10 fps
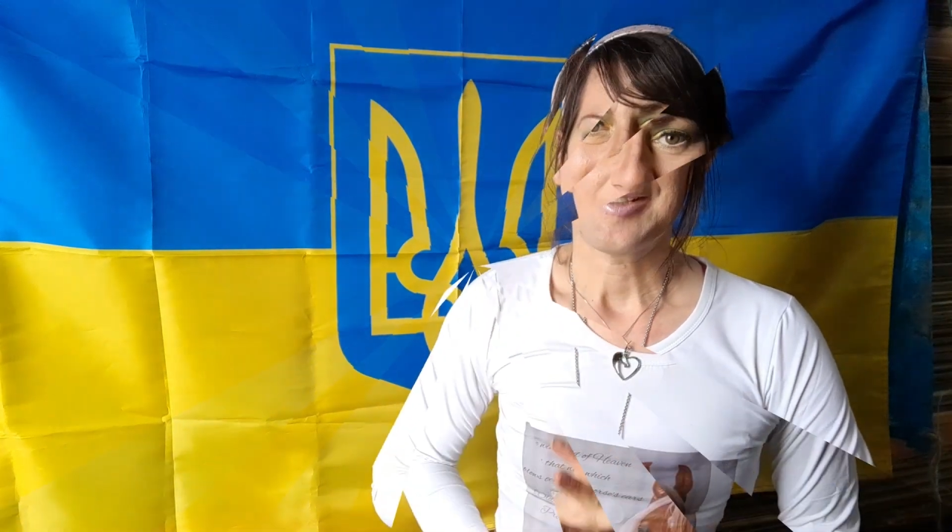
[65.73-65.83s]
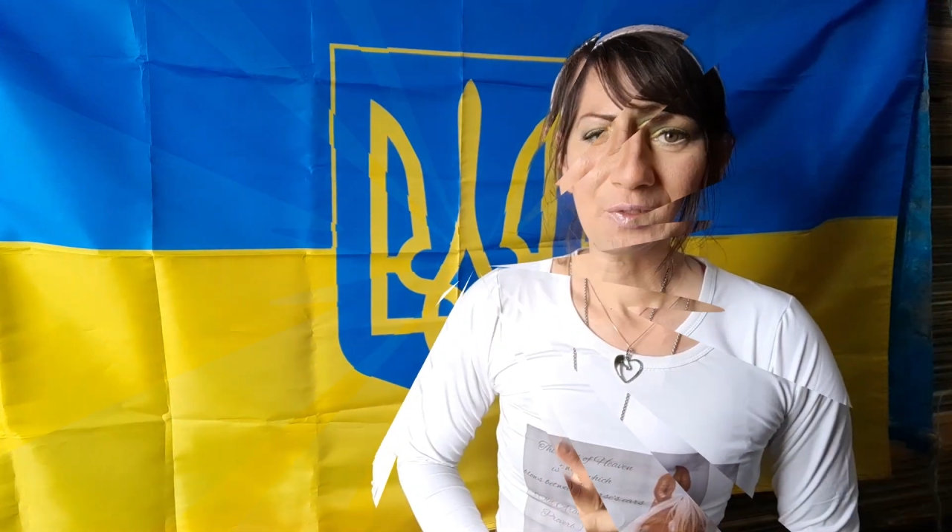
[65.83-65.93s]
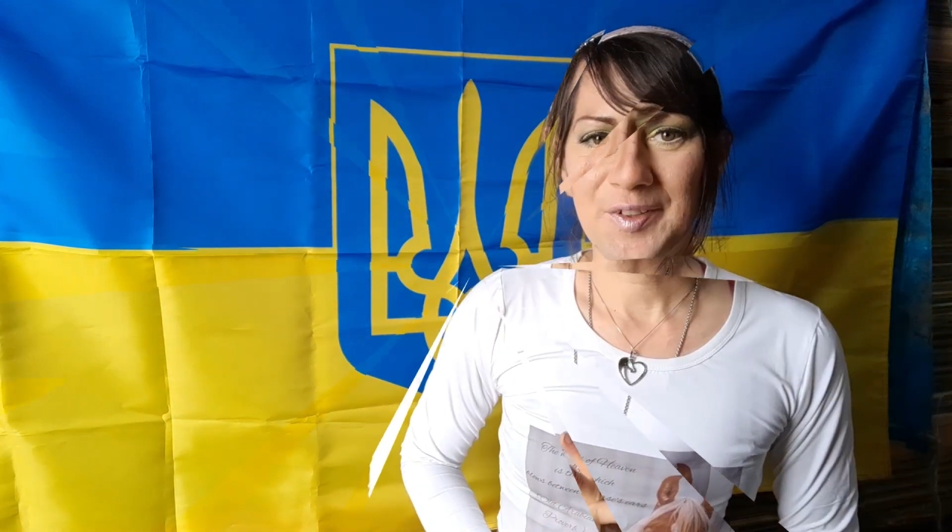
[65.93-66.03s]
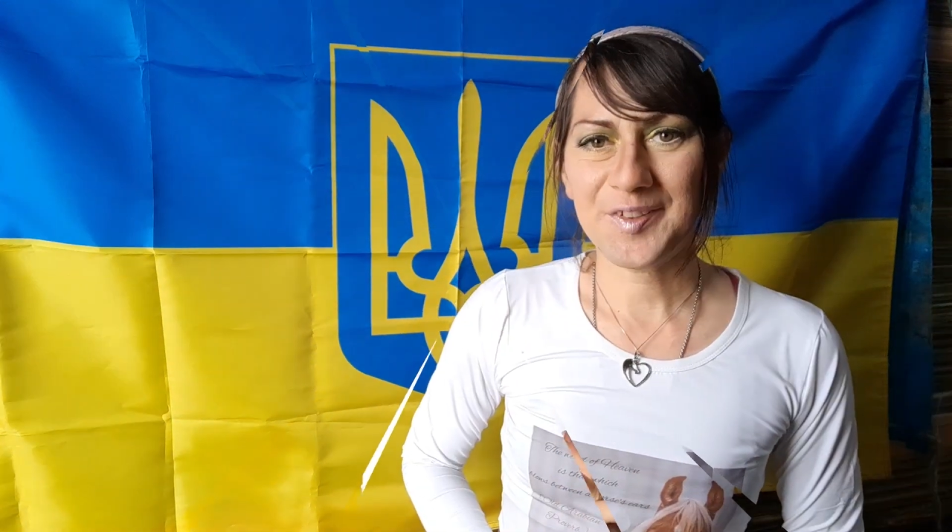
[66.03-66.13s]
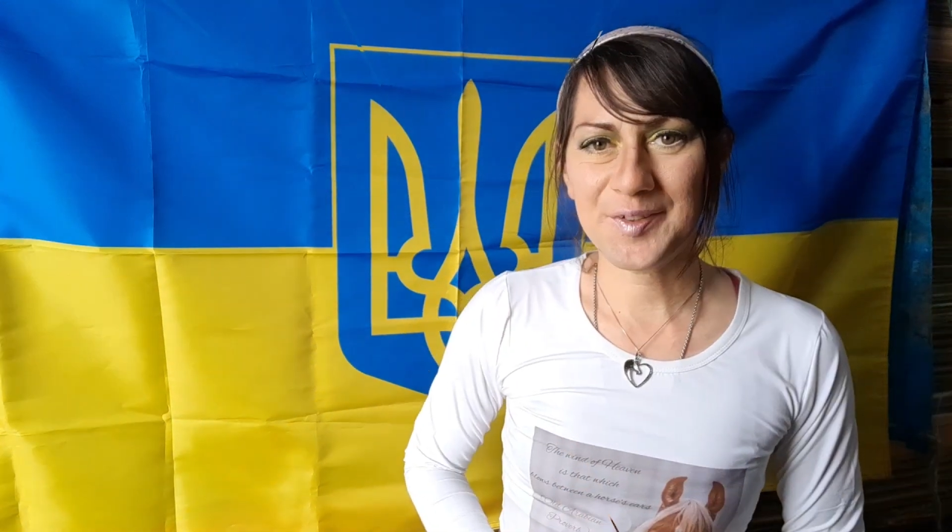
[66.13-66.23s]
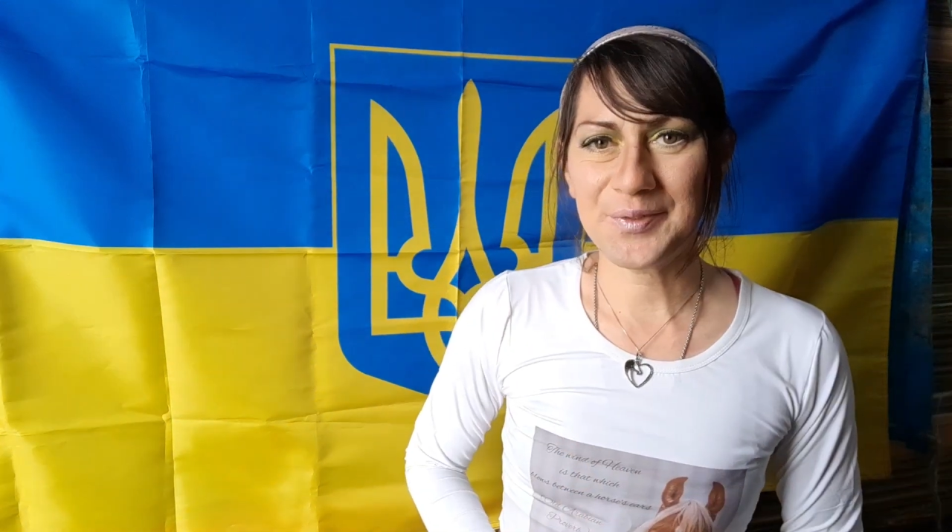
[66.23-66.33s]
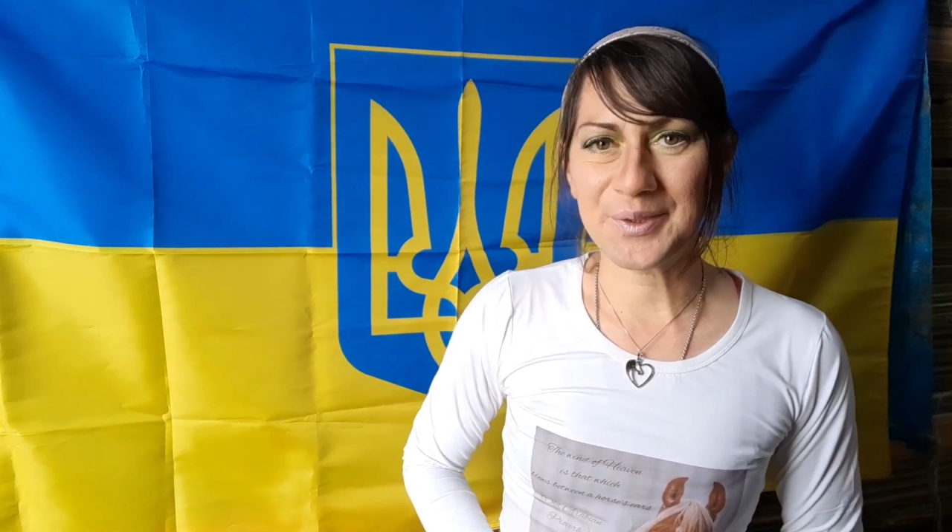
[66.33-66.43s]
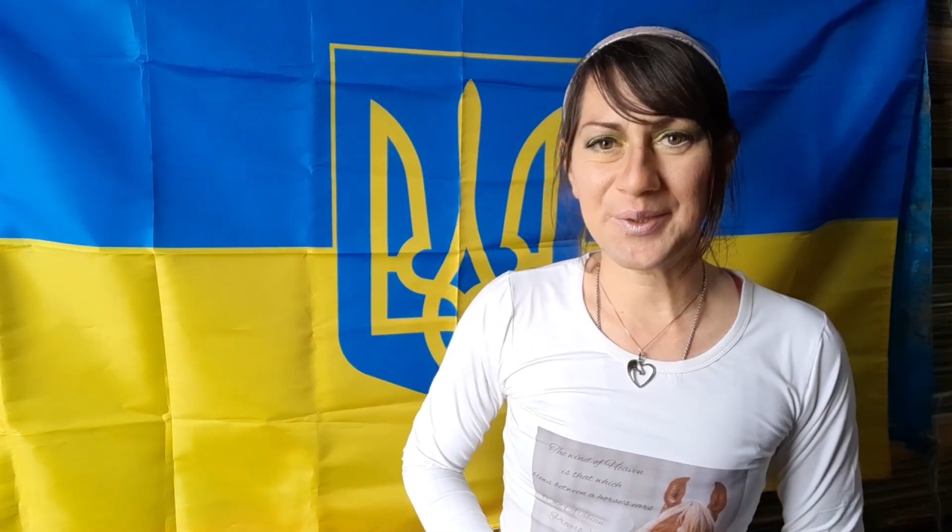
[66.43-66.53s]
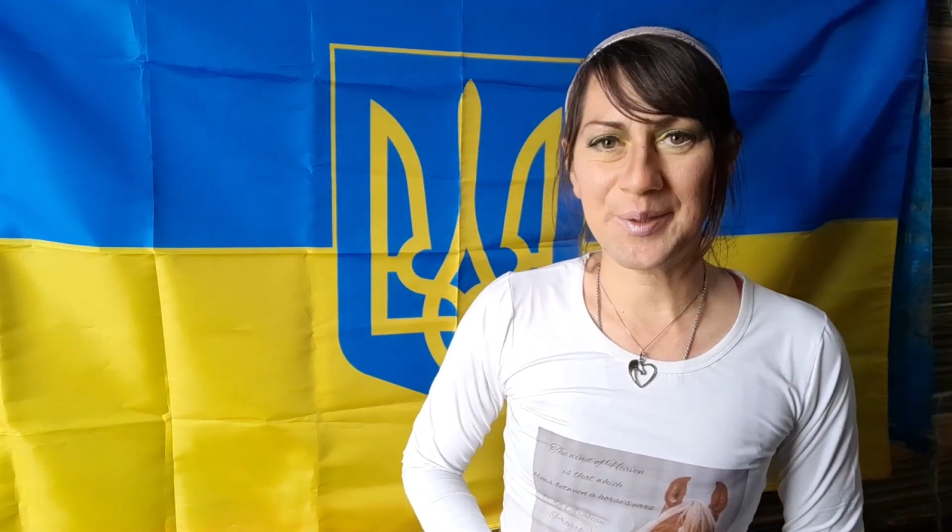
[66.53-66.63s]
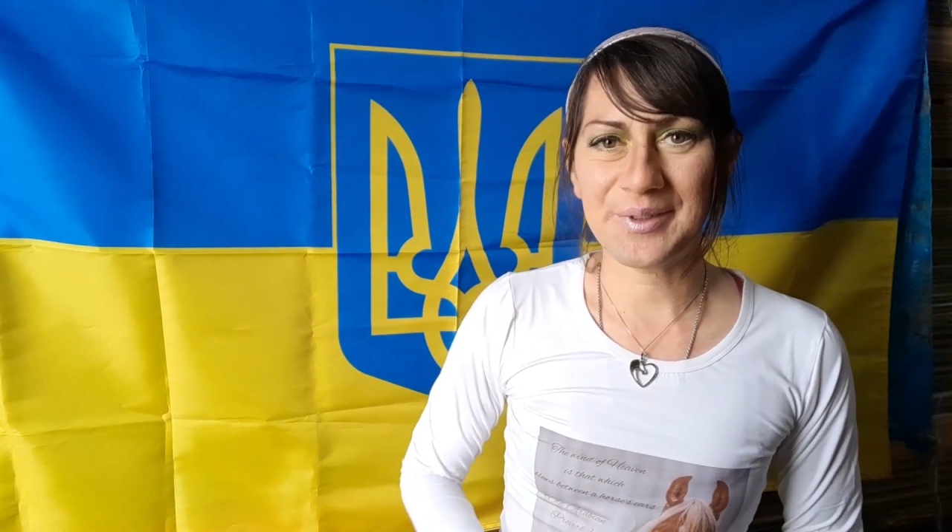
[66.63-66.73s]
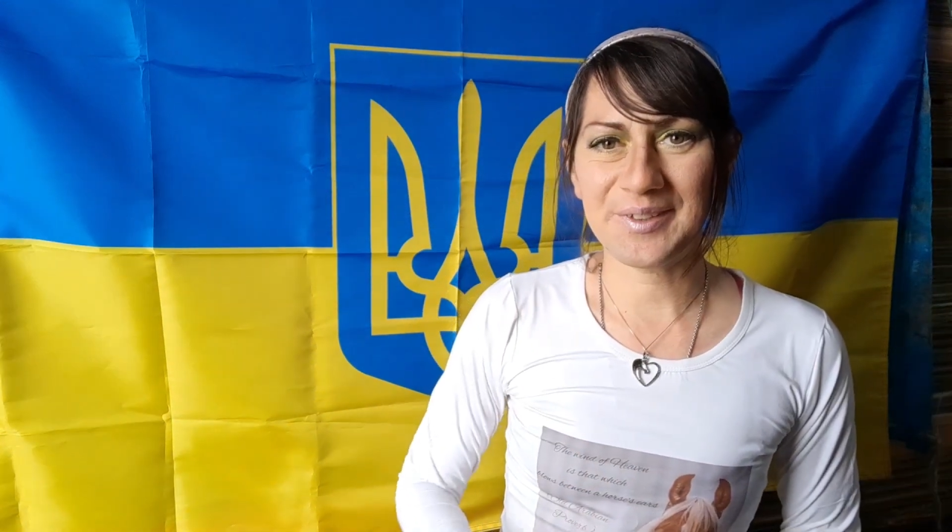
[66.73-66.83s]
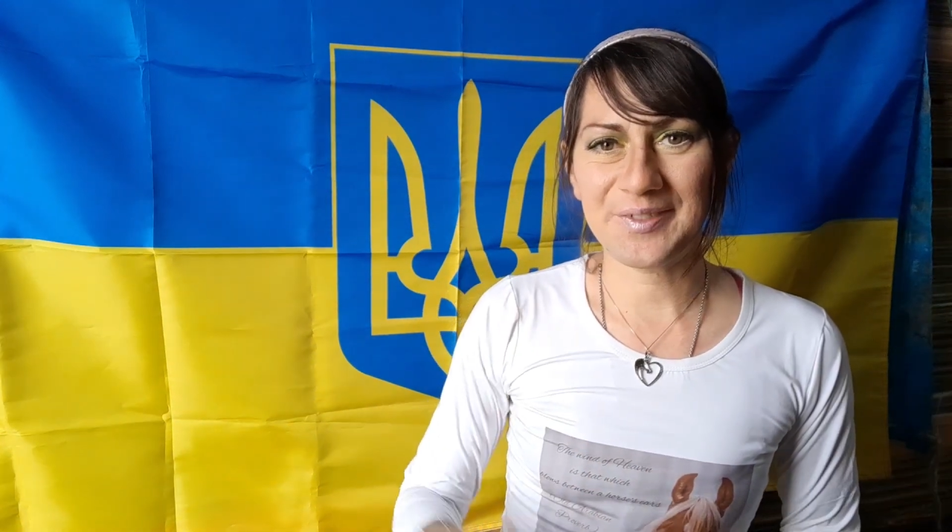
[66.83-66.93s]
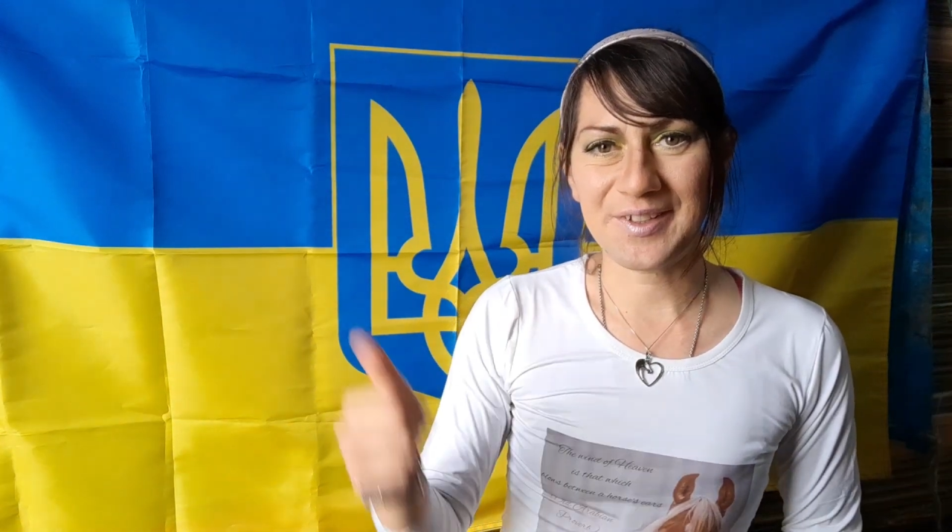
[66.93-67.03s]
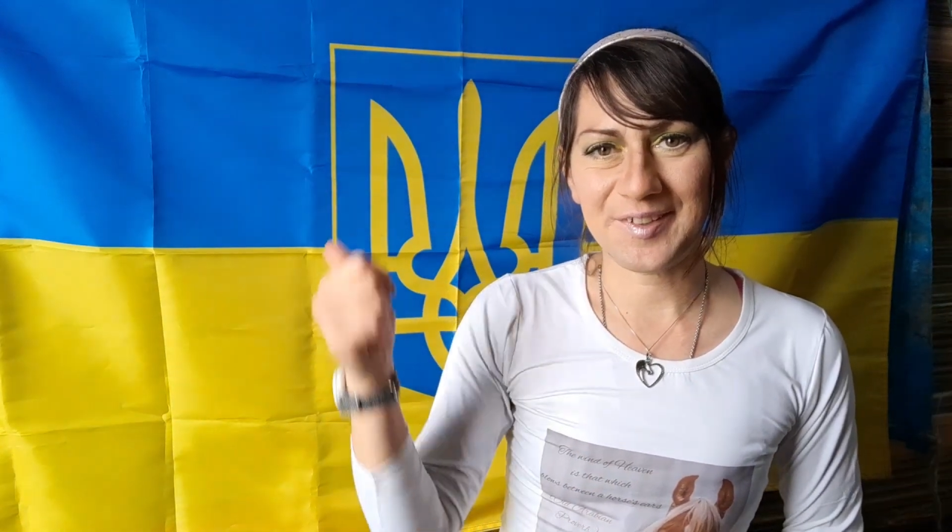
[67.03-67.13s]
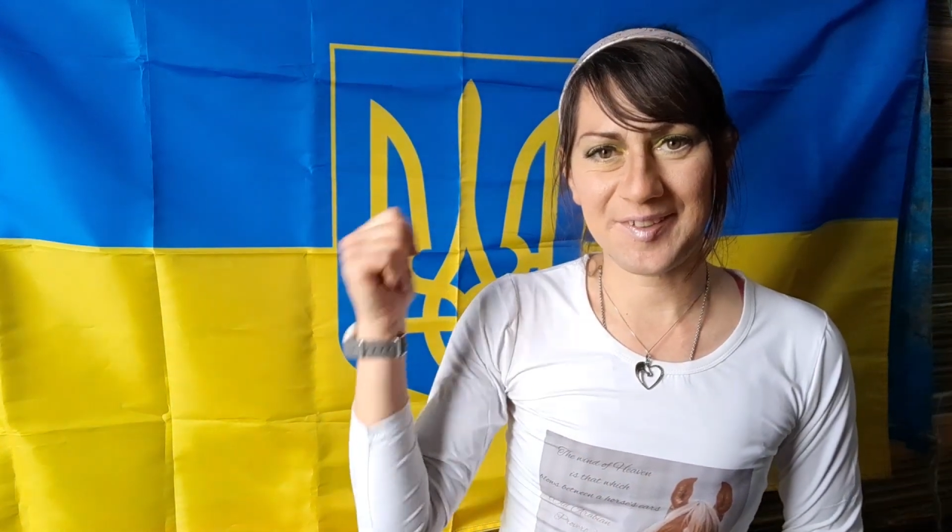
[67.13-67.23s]
First of all, you will
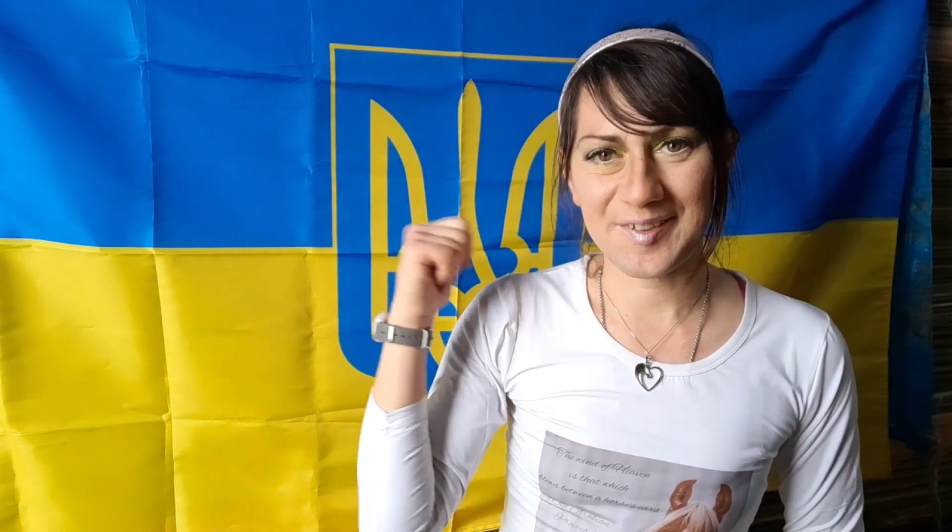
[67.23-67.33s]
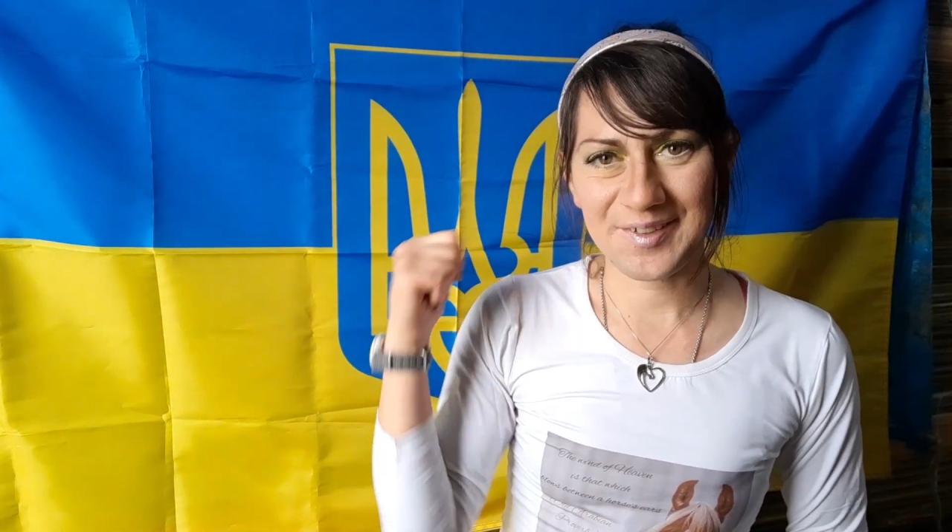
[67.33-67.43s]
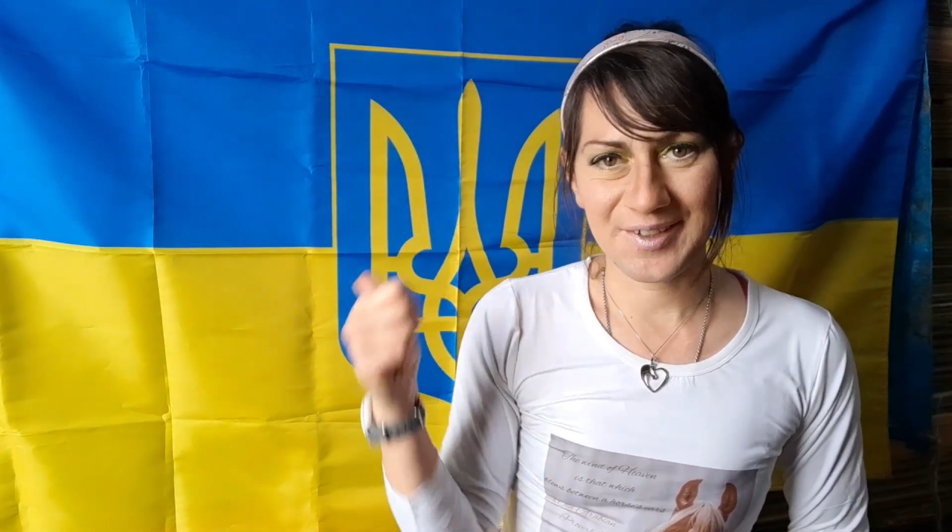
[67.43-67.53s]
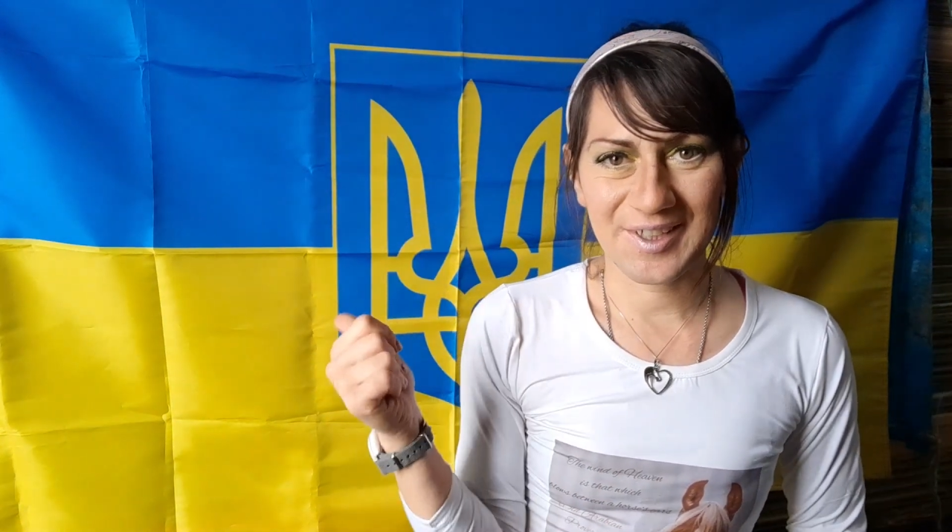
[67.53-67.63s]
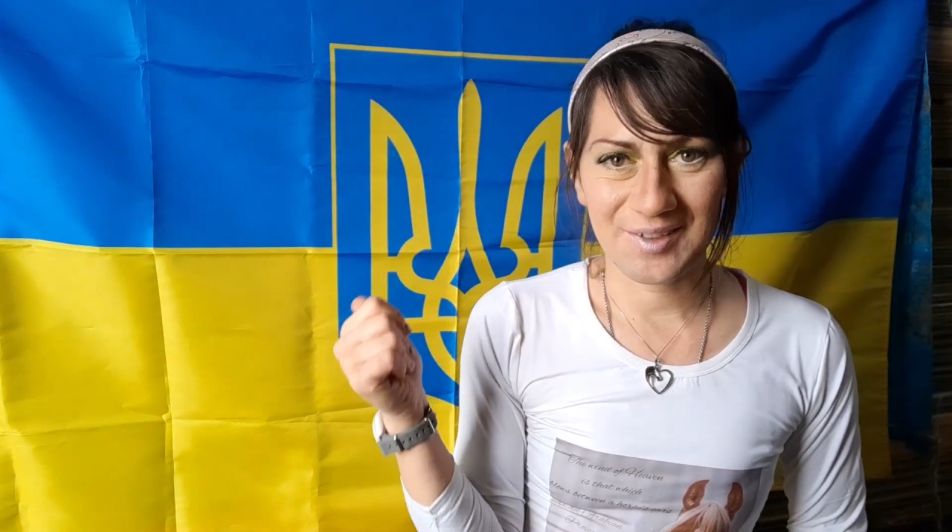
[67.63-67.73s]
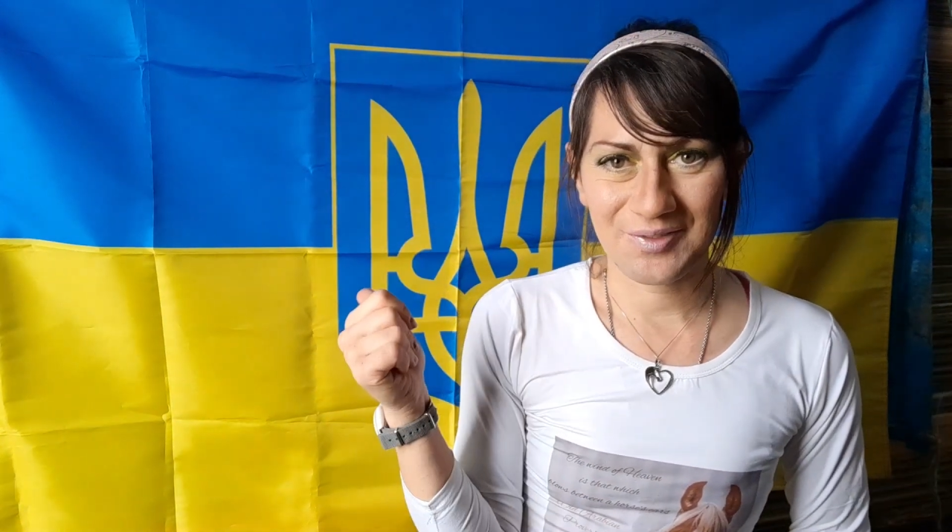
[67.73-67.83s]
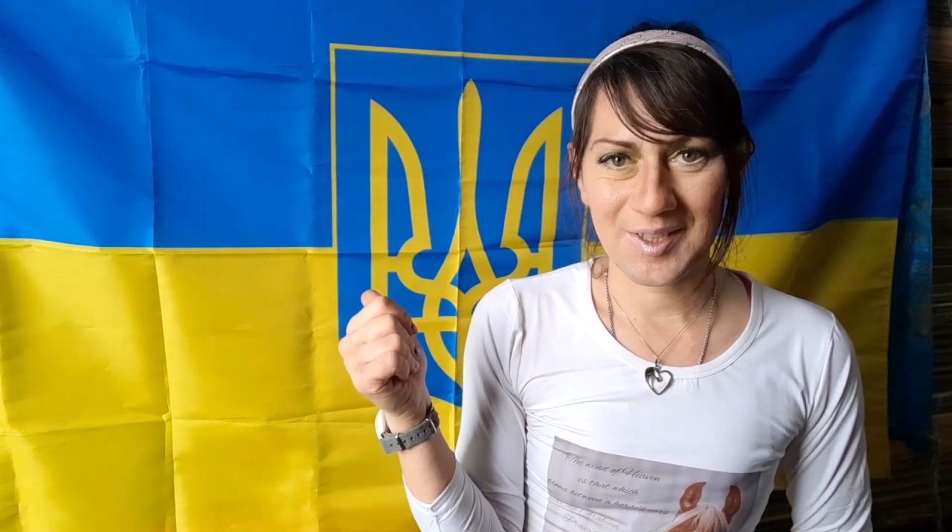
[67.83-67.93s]
have noticed the Ukrainian